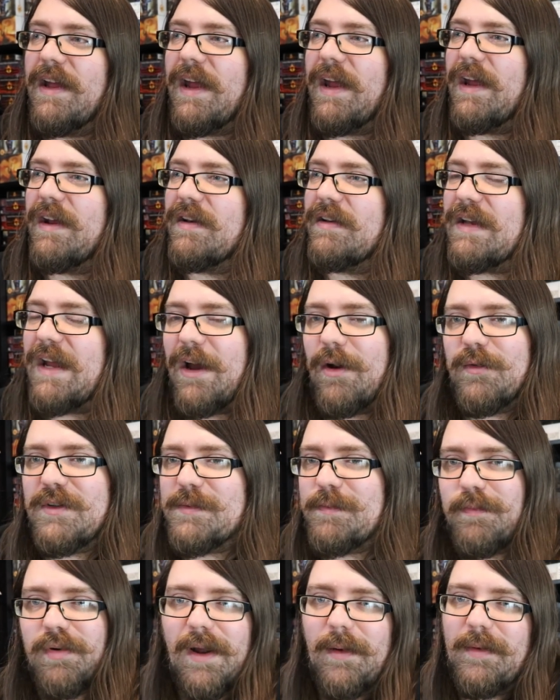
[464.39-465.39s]
And now
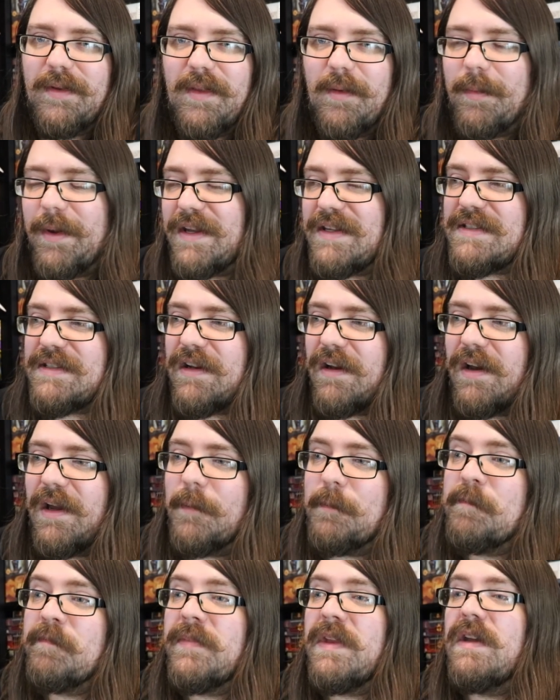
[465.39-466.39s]
is probably the best
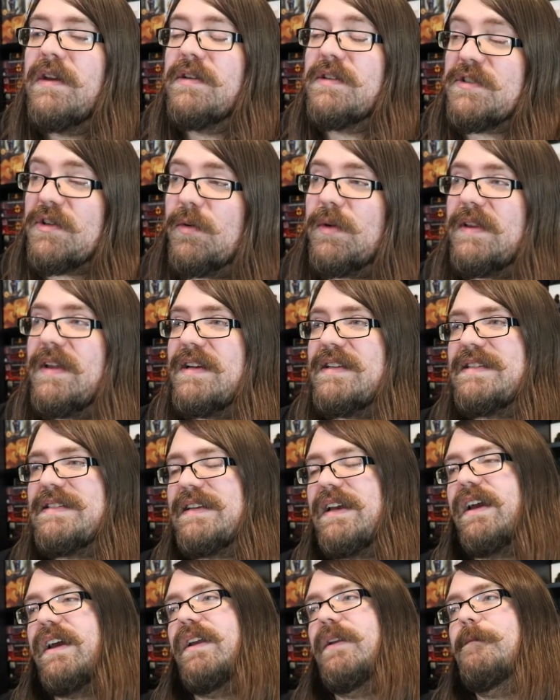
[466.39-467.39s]
time. So with that
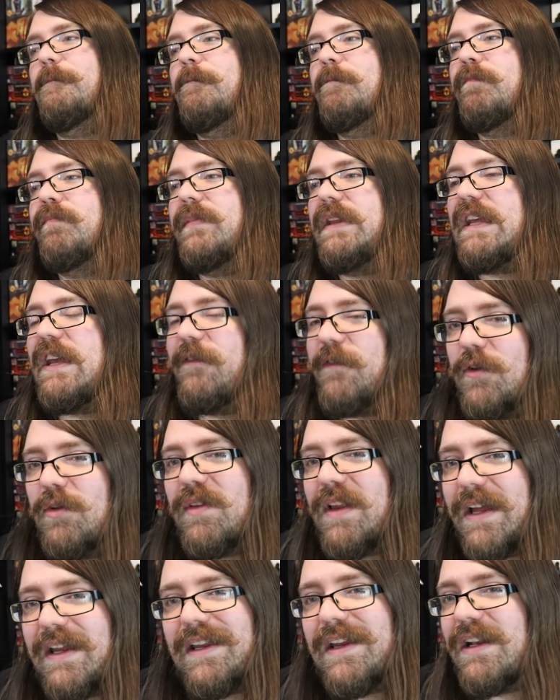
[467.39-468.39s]
said, if you
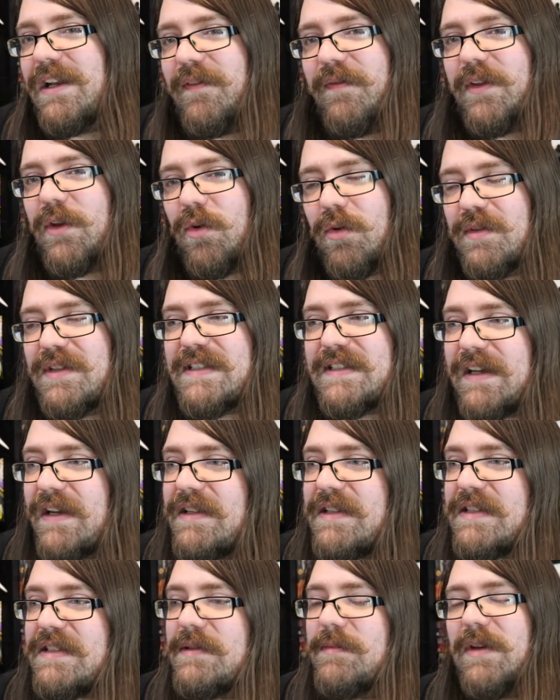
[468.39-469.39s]
like any of the old
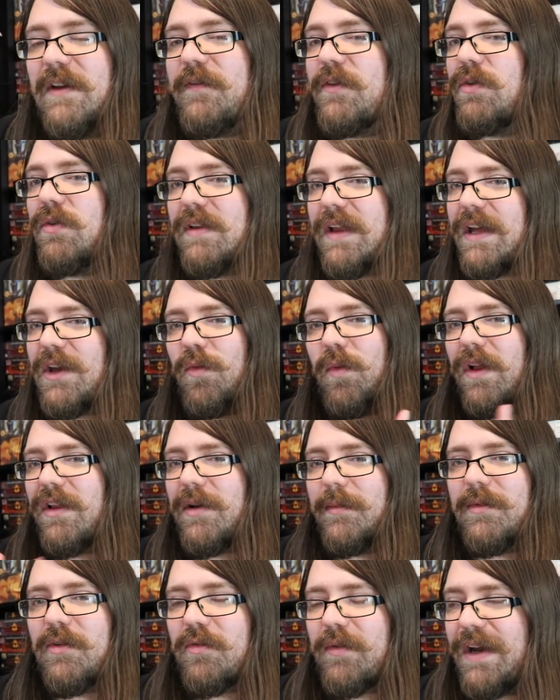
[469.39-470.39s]
sets, if you like
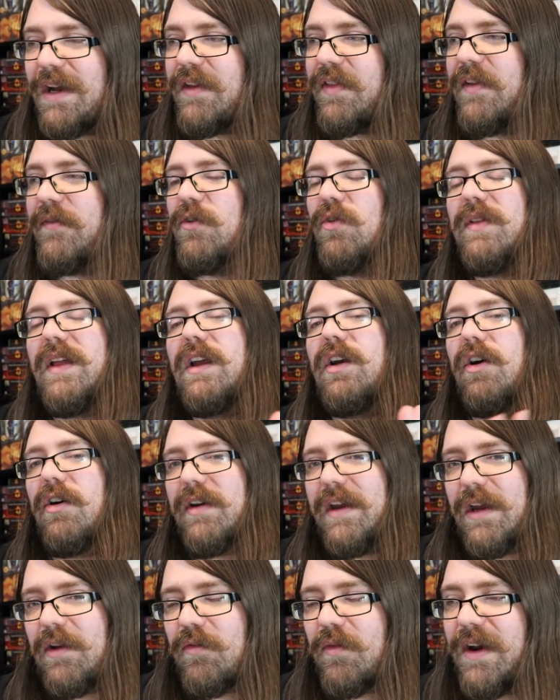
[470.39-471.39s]
Welcome to Rathe, if you like
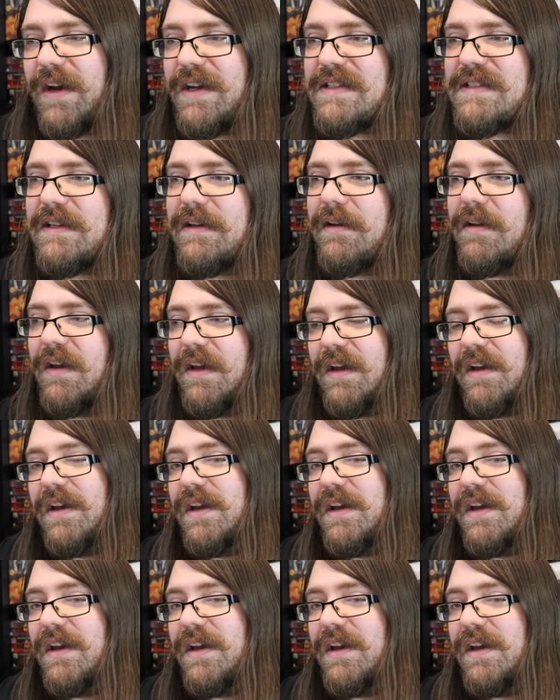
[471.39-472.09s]
Arcane Rising,